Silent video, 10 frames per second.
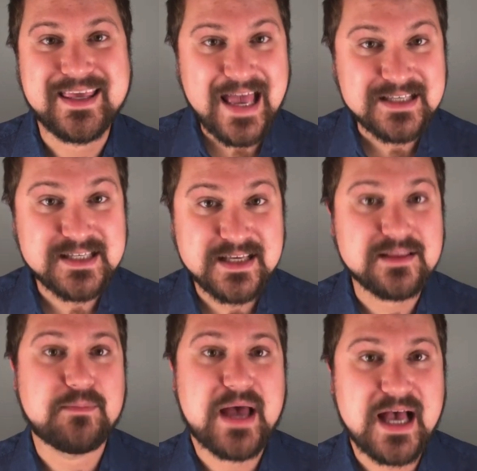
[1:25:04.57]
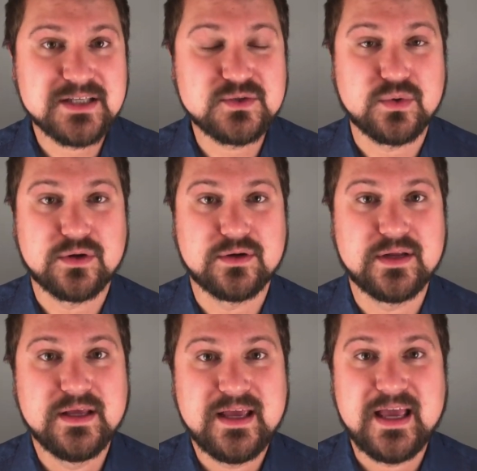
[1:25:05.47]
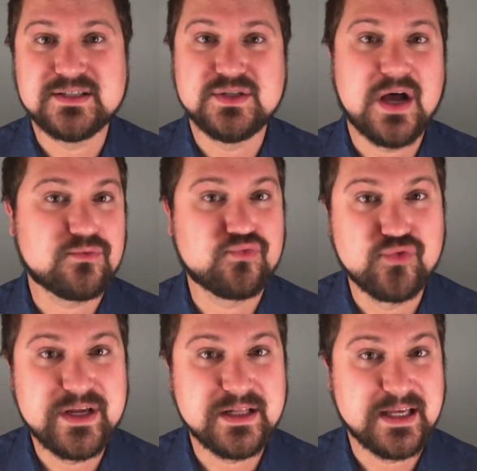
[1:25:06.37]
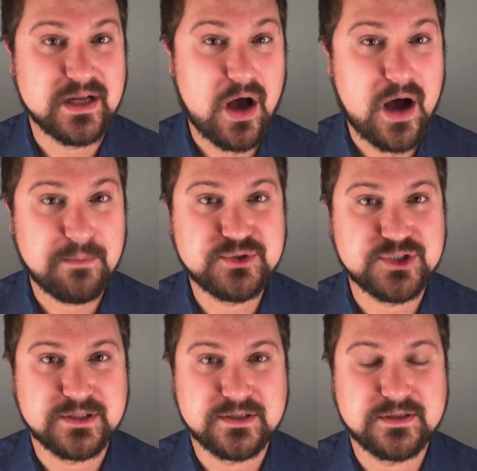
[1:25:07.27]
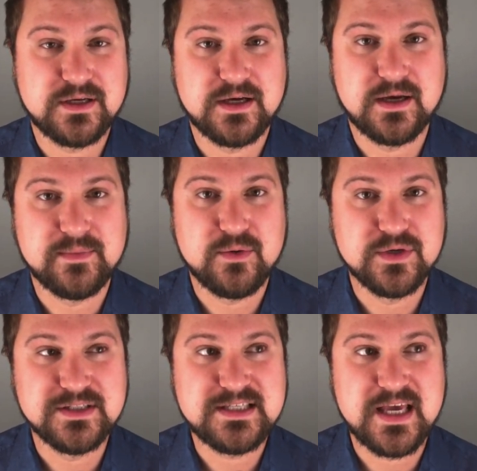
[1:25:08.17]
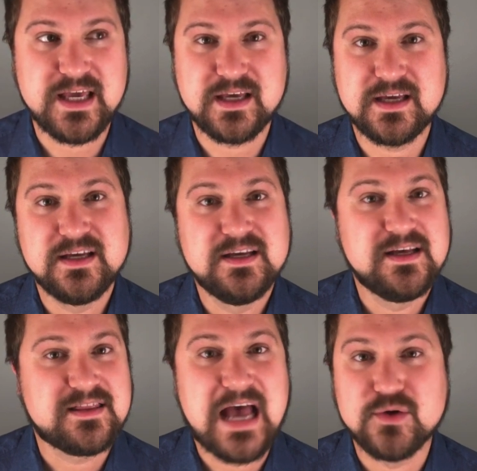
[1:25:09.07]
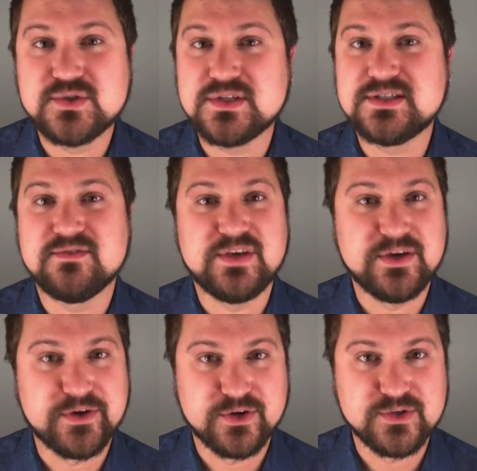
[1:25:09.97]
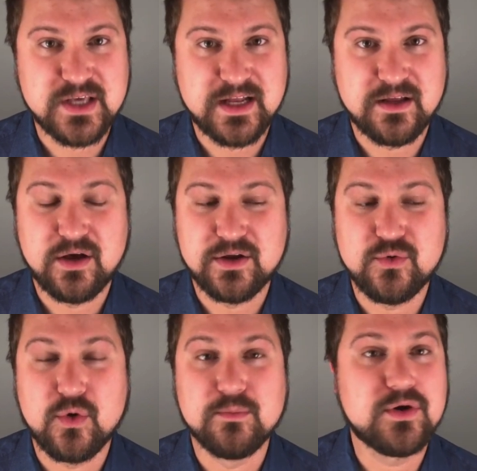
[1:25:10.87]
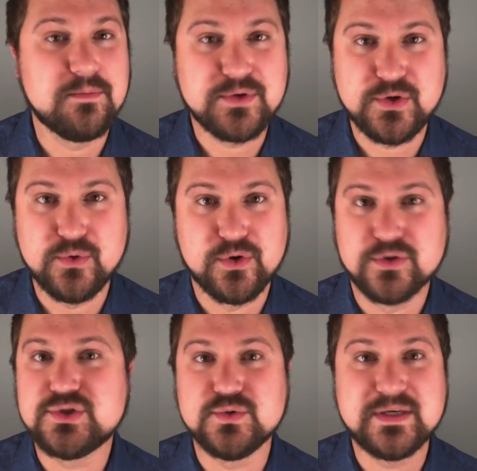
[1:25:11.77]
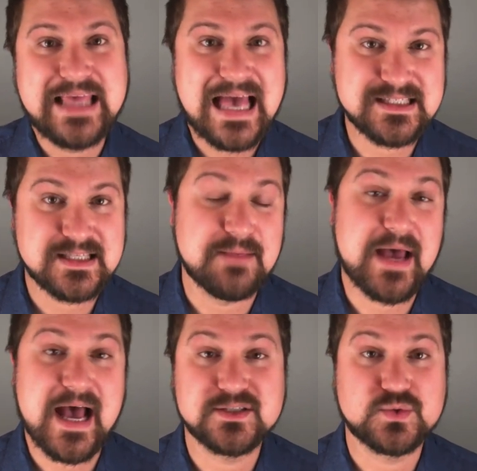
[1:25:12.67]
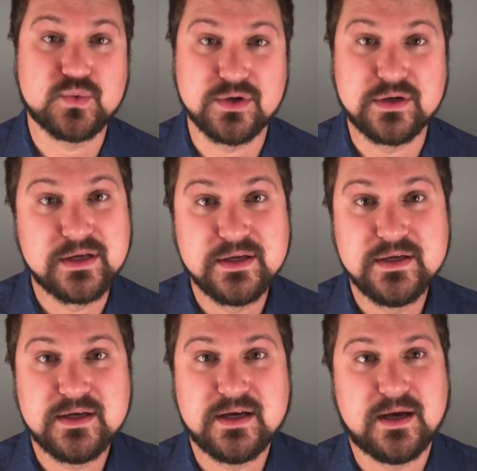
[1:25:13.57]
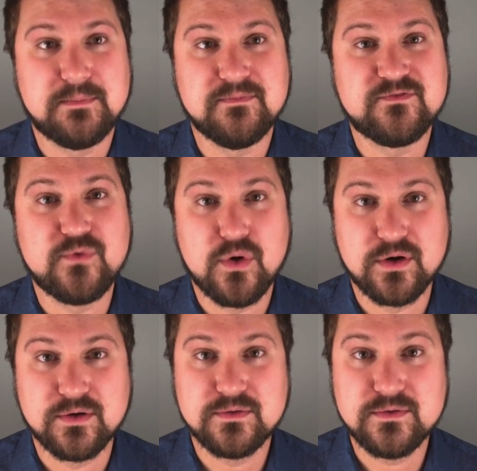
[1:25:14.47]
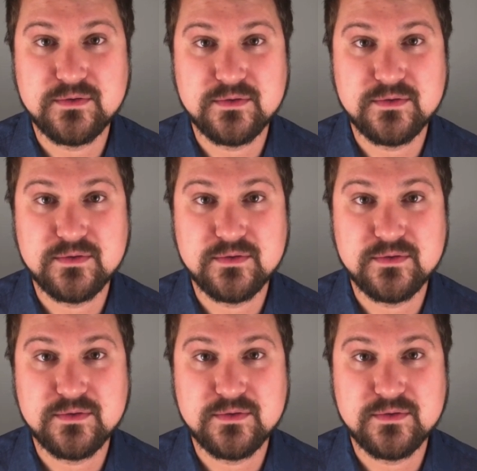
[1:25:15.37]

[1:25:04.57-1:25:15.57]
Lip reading: guessing the password is not really an option. It would take thousands of years on a normal computer to guess the password for